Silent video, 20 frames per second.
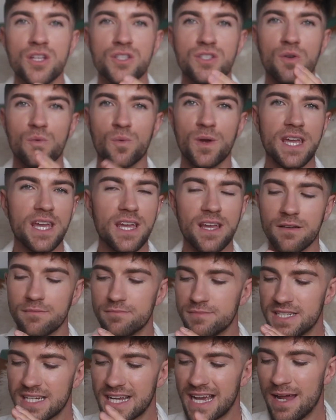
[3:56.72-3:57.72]
So
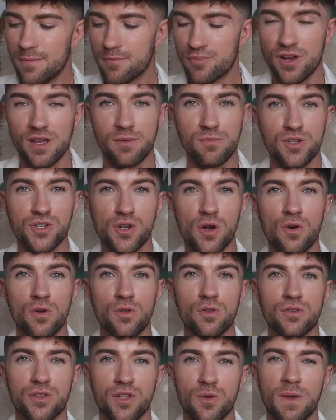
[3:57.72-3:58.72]
we decant pretty much
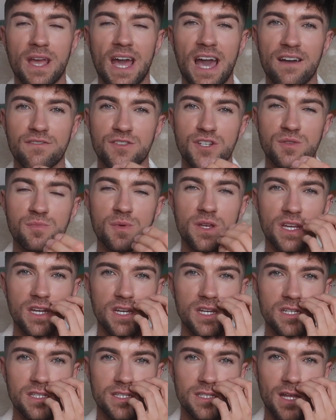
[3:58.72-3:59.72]
all that we have just
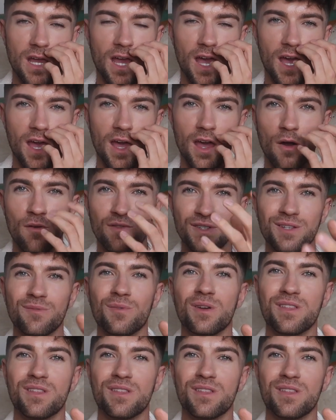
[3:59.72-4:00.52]
because obviously